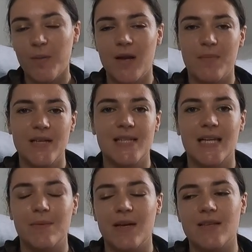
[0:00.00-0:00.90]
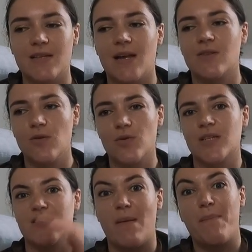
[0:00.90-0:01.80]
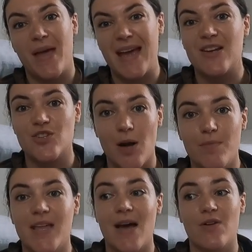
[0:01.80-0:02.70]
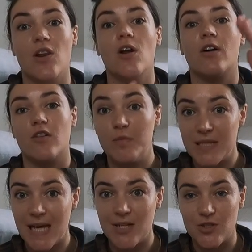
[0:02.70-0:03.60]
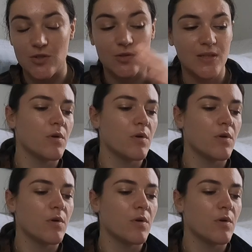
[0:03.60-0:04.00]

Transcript: And it basically means like the horse has a big jump. They have a lot of potential.